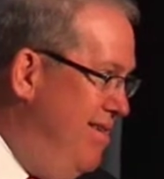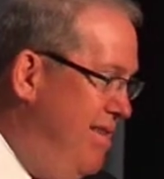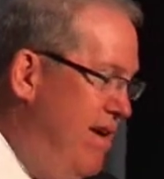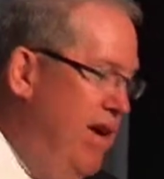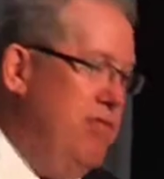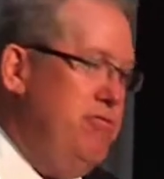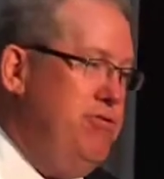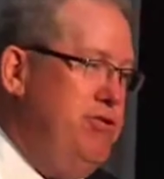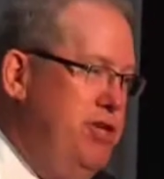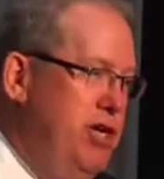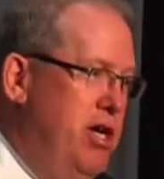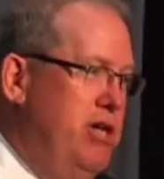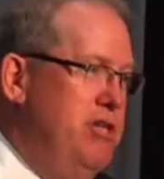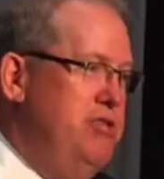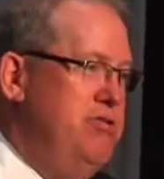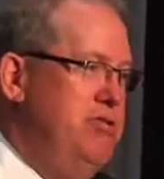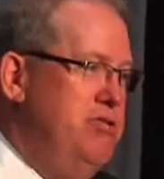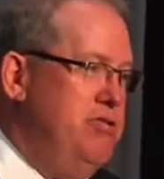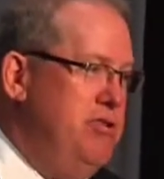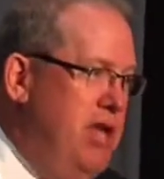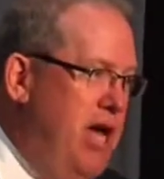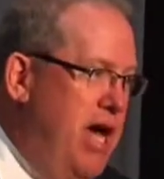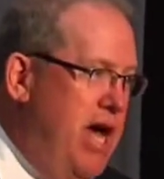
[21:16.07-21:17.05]
They're
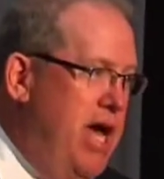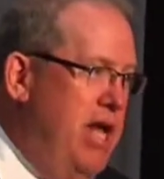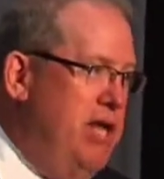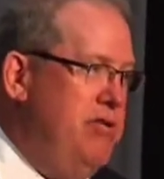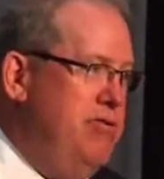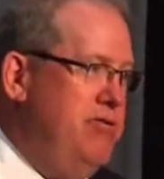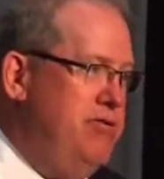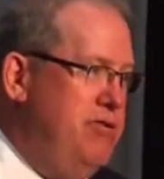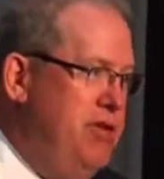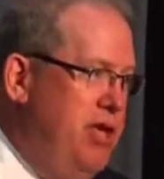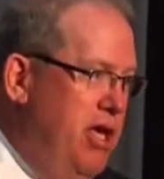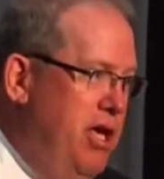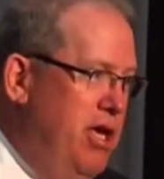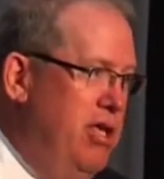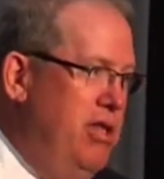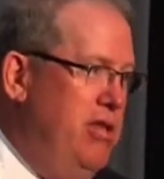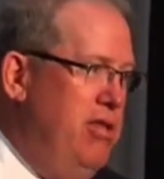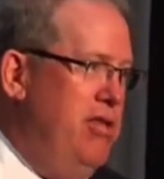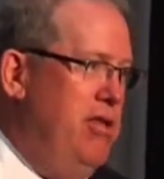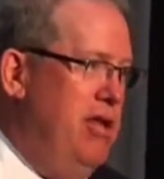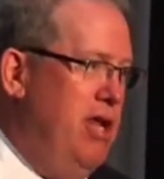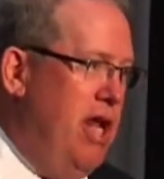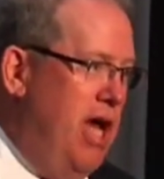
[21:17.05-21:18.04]
just not
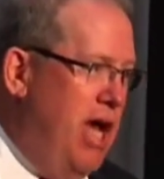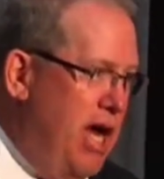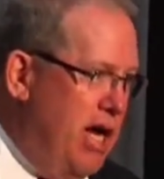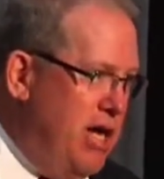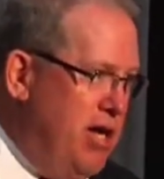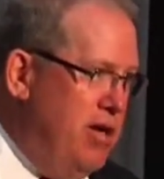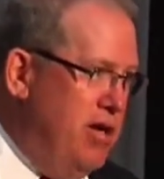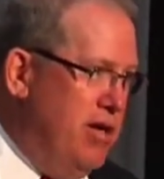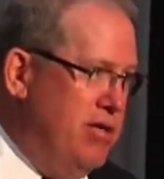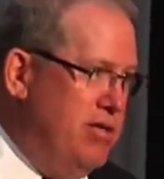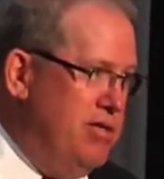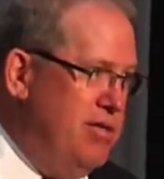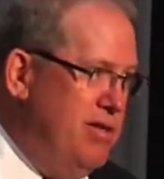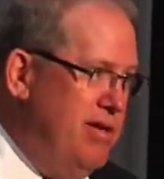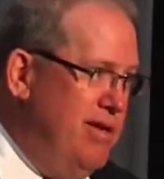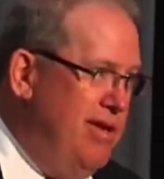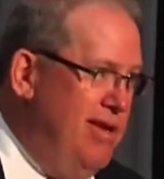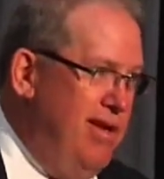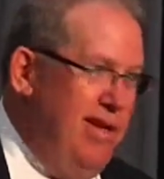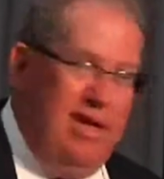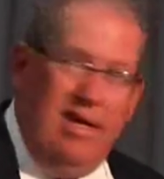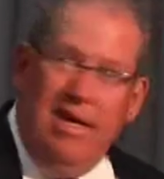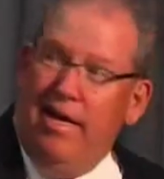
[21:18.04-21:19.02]
seeing the doctors.
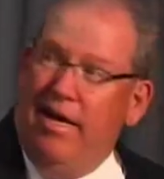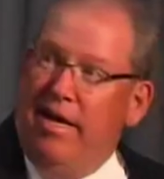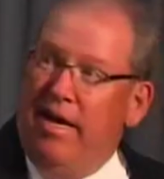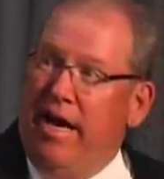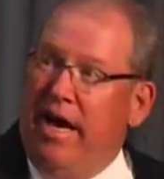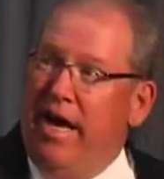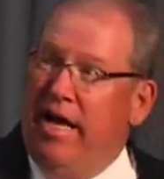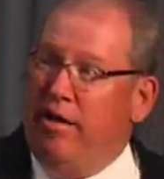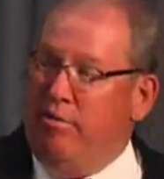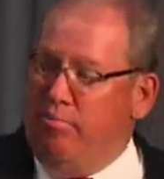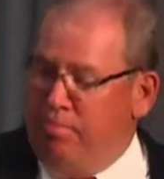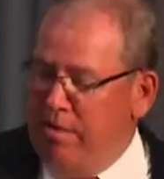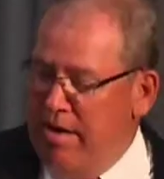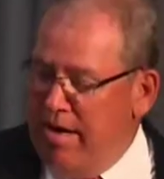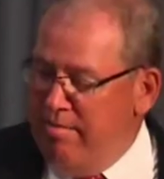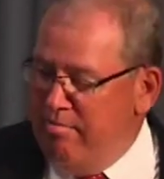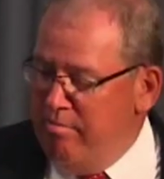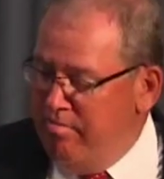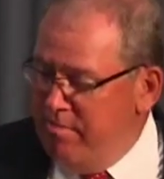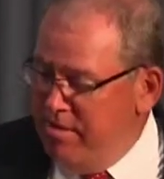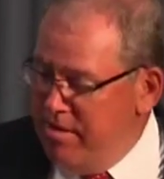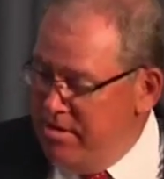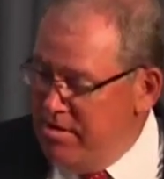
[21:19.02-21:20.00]
And the
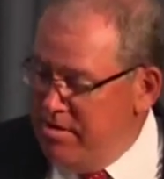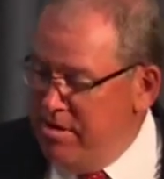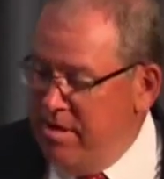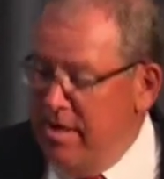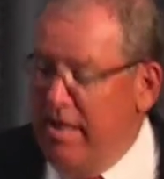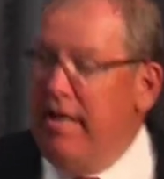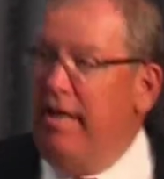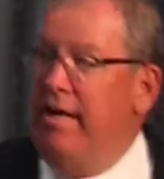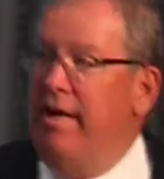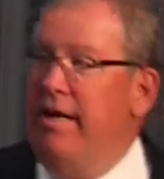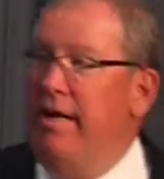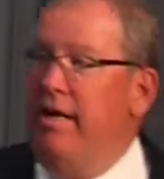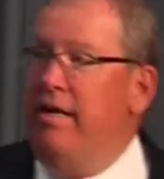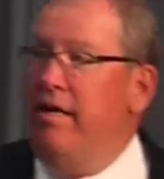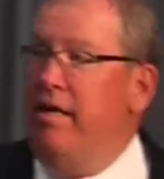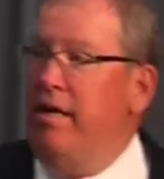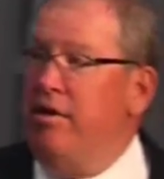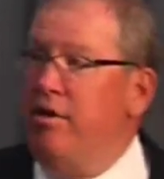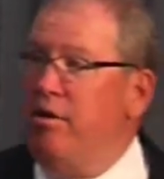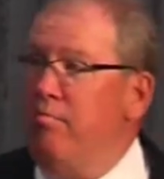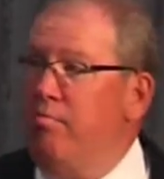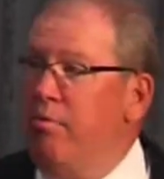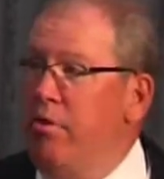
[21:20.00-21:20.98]
problem is
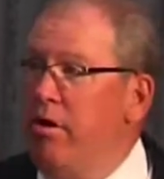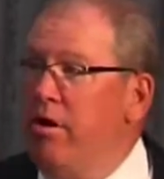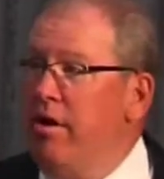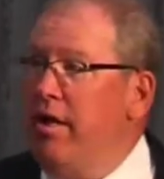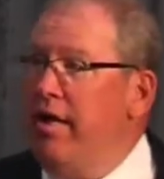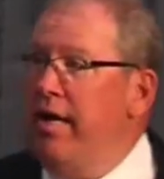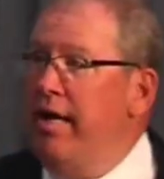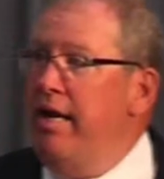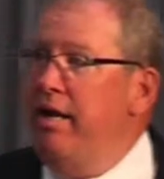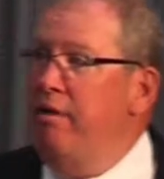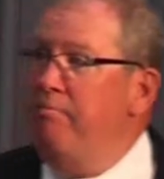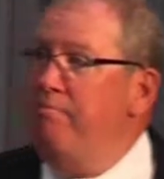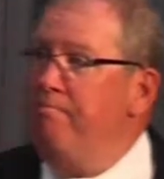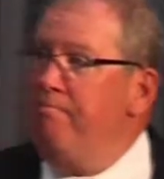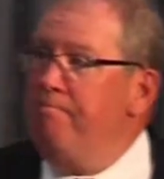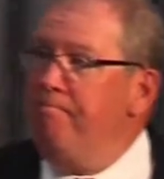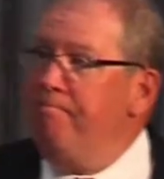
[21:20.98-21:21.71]
that they're percolating.